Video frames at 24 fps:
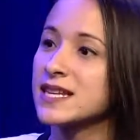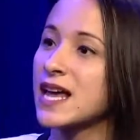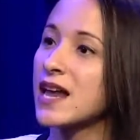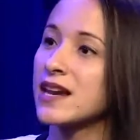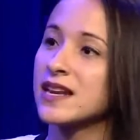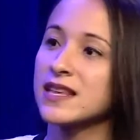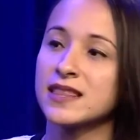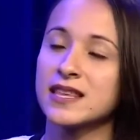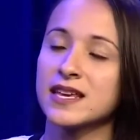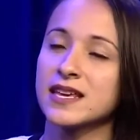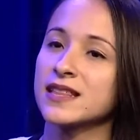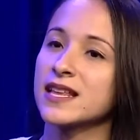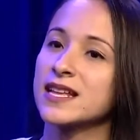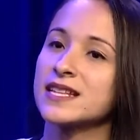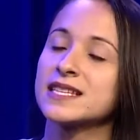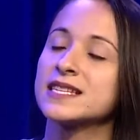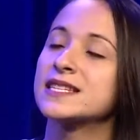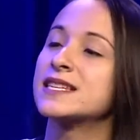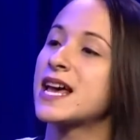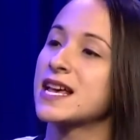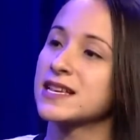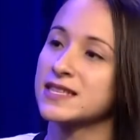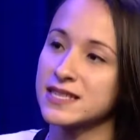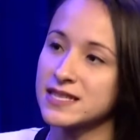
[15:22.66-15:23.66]
not a thing that's
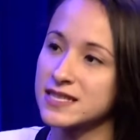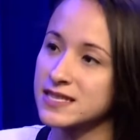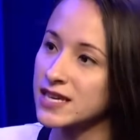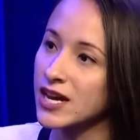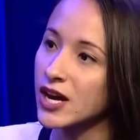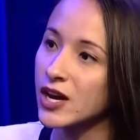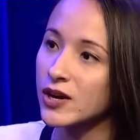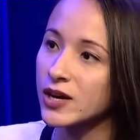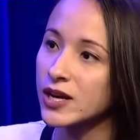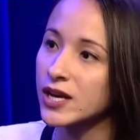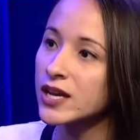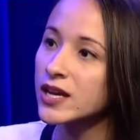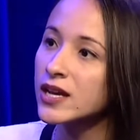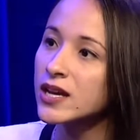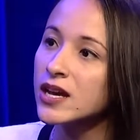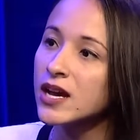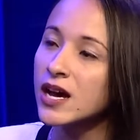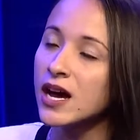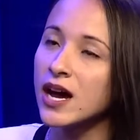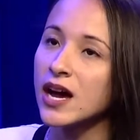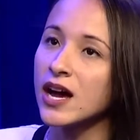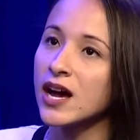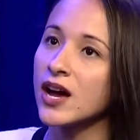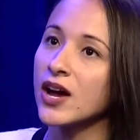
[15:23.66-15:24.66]
necessary
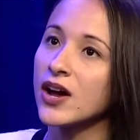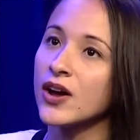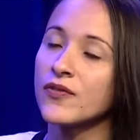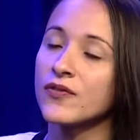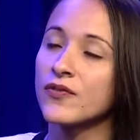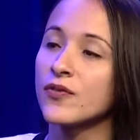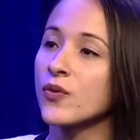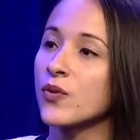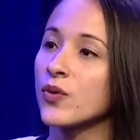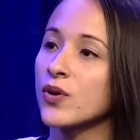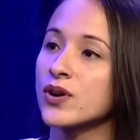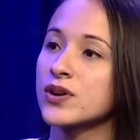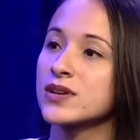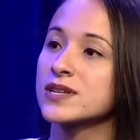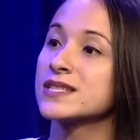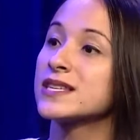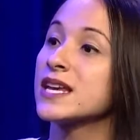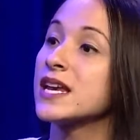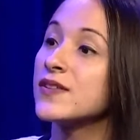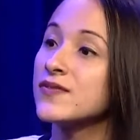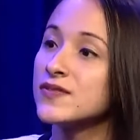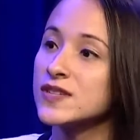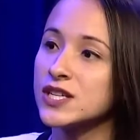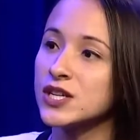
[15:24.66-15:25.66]
for
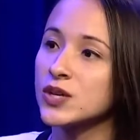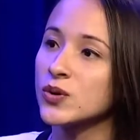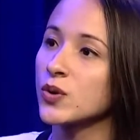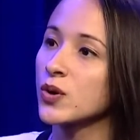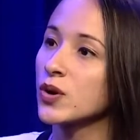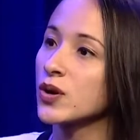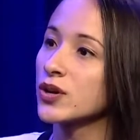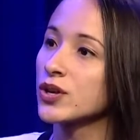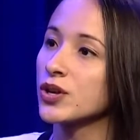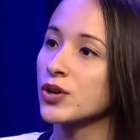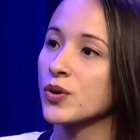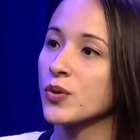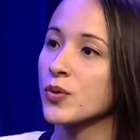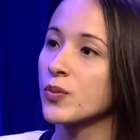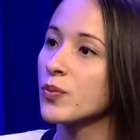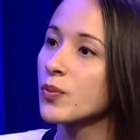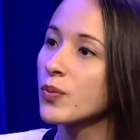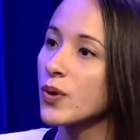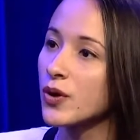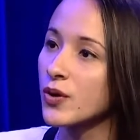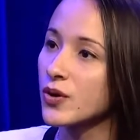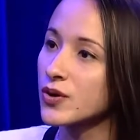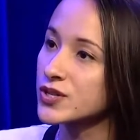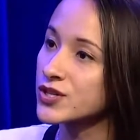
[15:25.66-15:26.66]
safety or
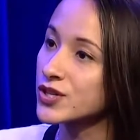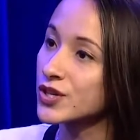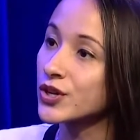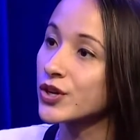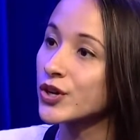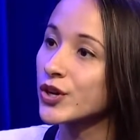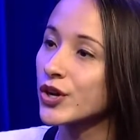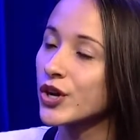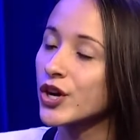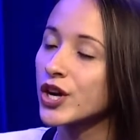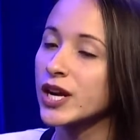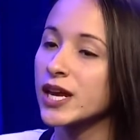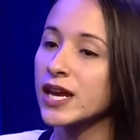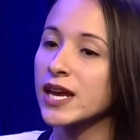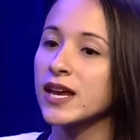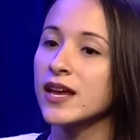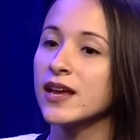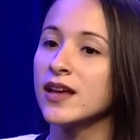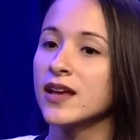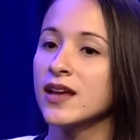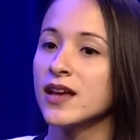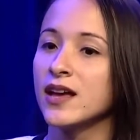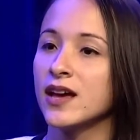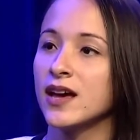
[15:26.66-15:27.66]
or security.
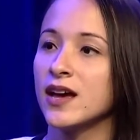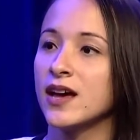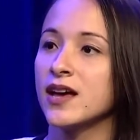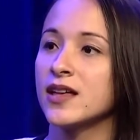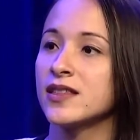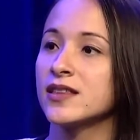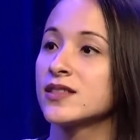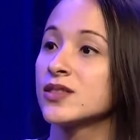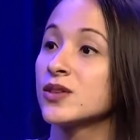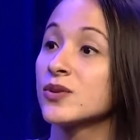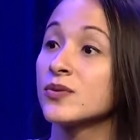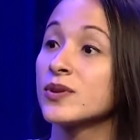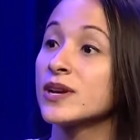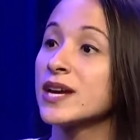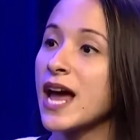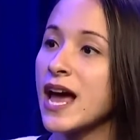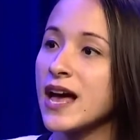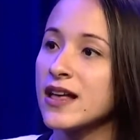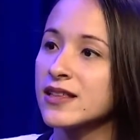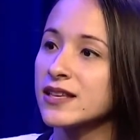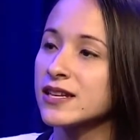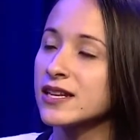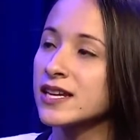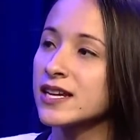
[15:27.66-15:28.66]
That the
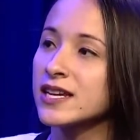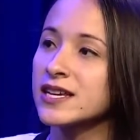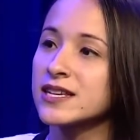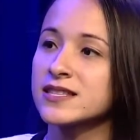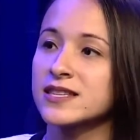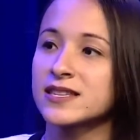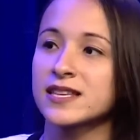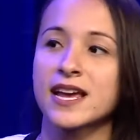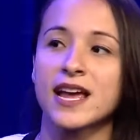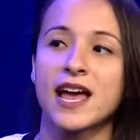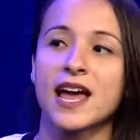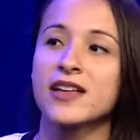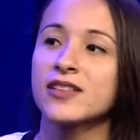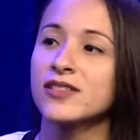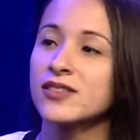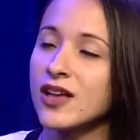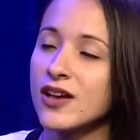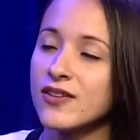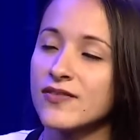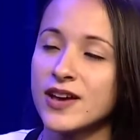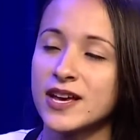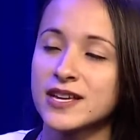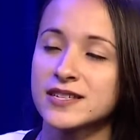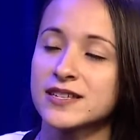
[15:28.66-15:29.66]
reality is, like, I
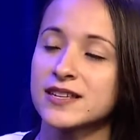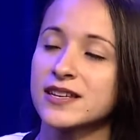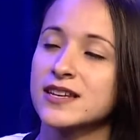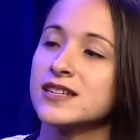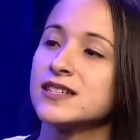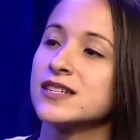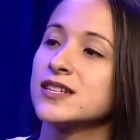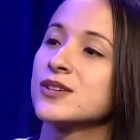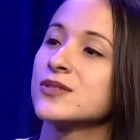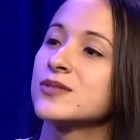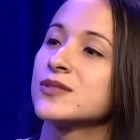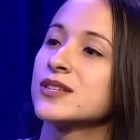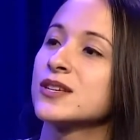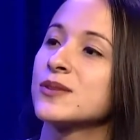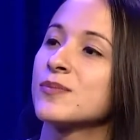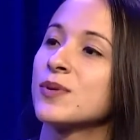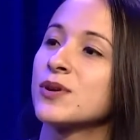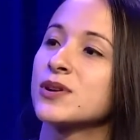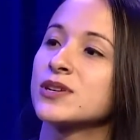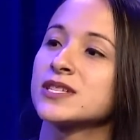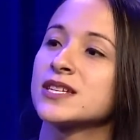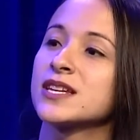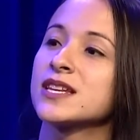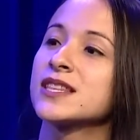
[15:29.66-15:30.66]
love asking a DOC
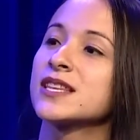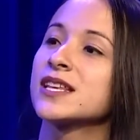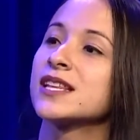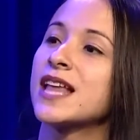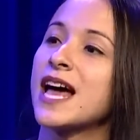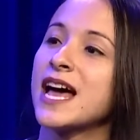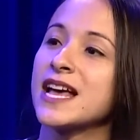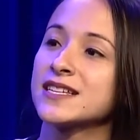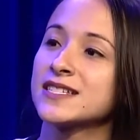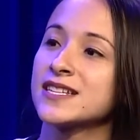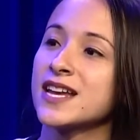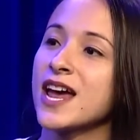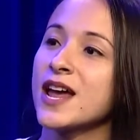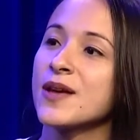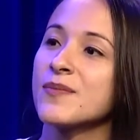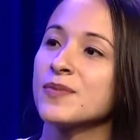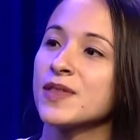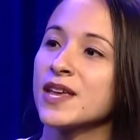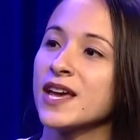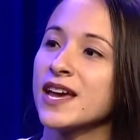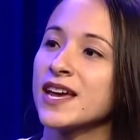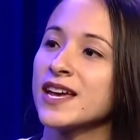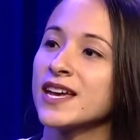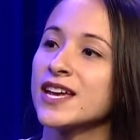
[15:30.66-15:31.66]
person the last time
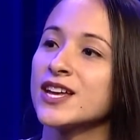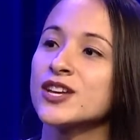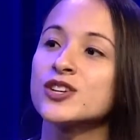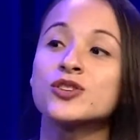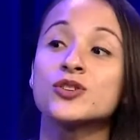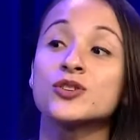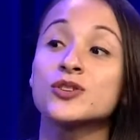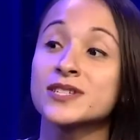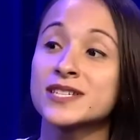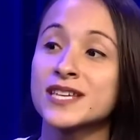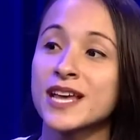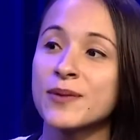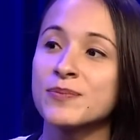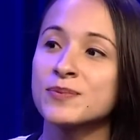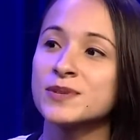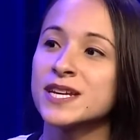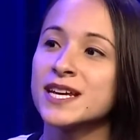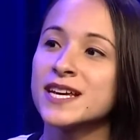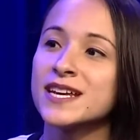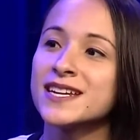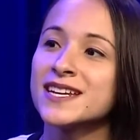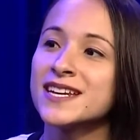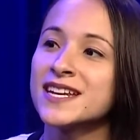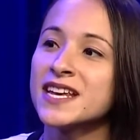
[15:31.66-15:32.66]
they
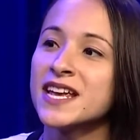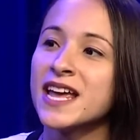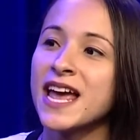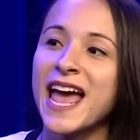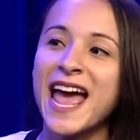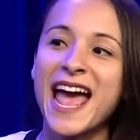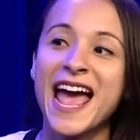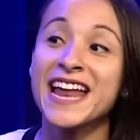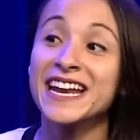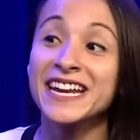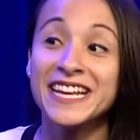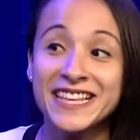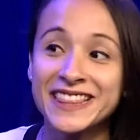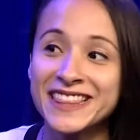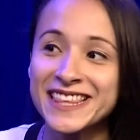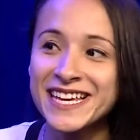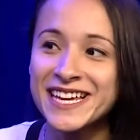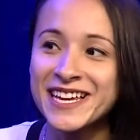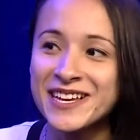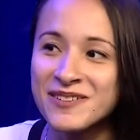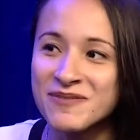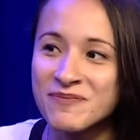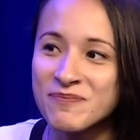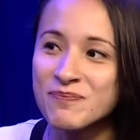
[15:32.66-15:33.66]
intercepted
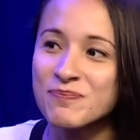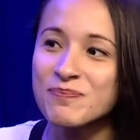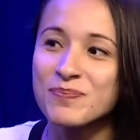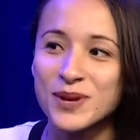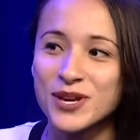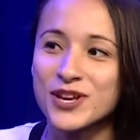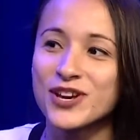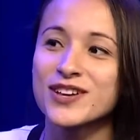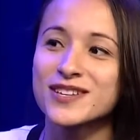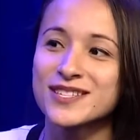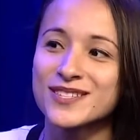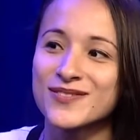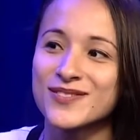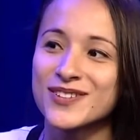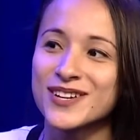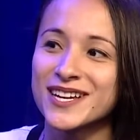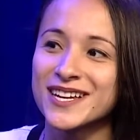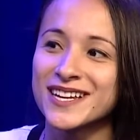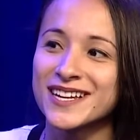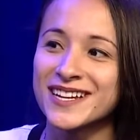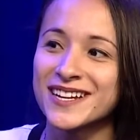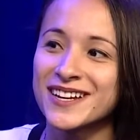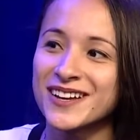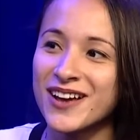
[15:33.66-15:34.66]
anything because of
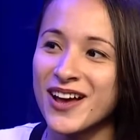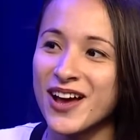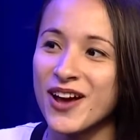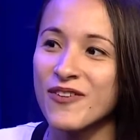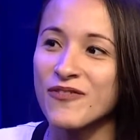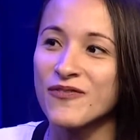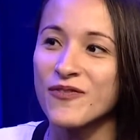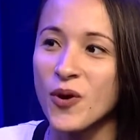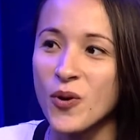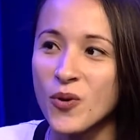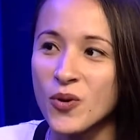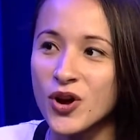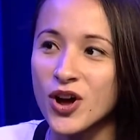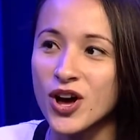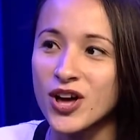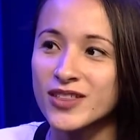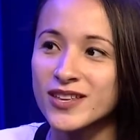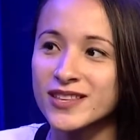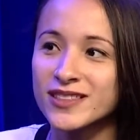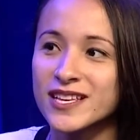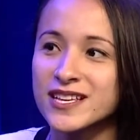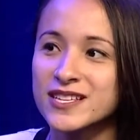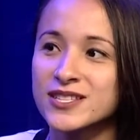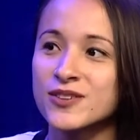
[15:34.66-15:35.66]
a phone call
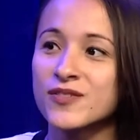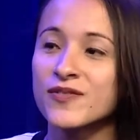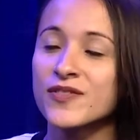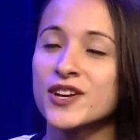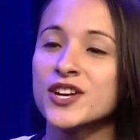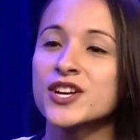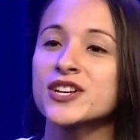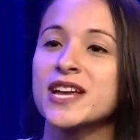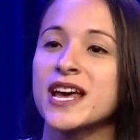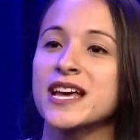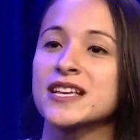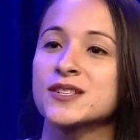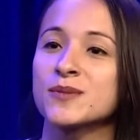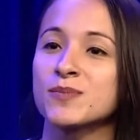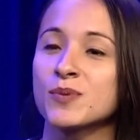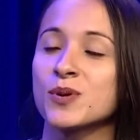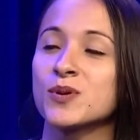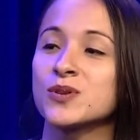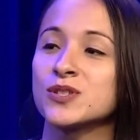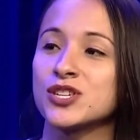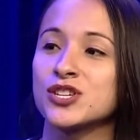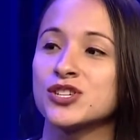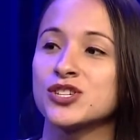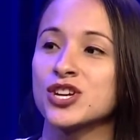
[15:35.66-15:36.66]
that they surveilled, as
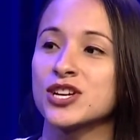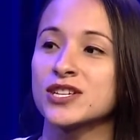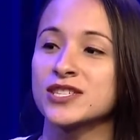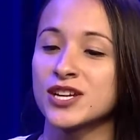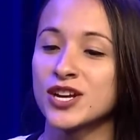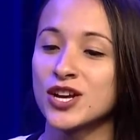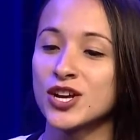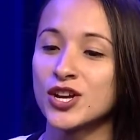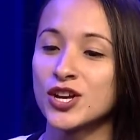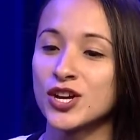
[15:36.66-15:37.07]
opposed to just